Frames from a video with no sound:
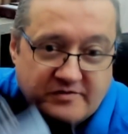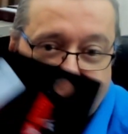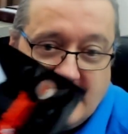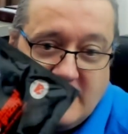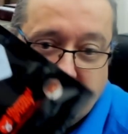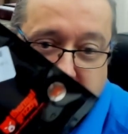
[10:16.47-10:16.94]

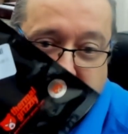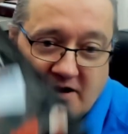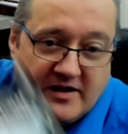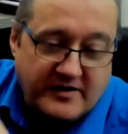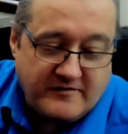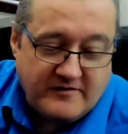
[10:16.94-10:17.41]
So I
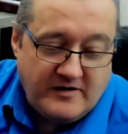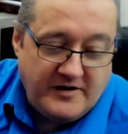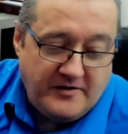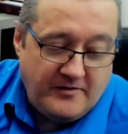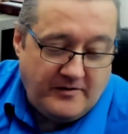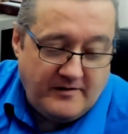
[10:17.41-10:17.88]
buy
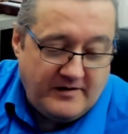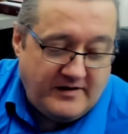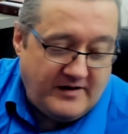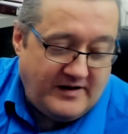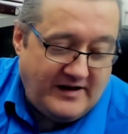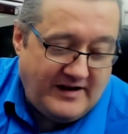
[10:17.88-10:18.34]
Cryonaut,
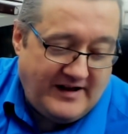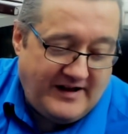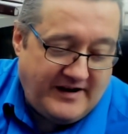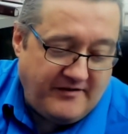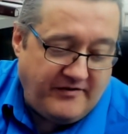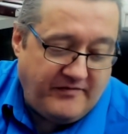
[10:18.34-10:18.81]

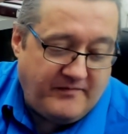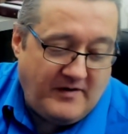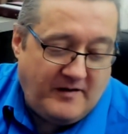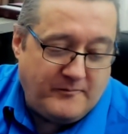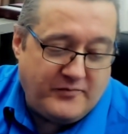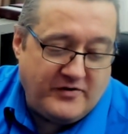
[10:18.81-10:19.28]
and
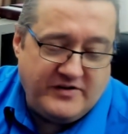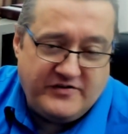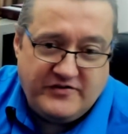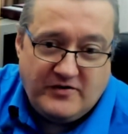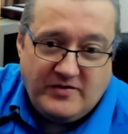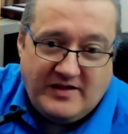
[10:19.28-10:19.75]
I'm pretty
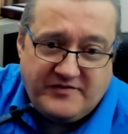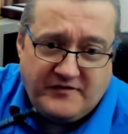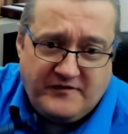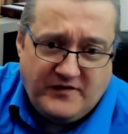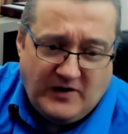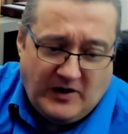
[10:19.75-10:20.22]
sure that's a
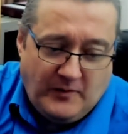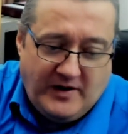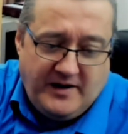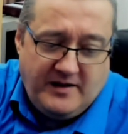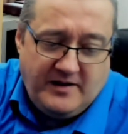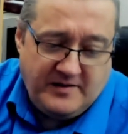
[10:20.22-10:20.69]
full one.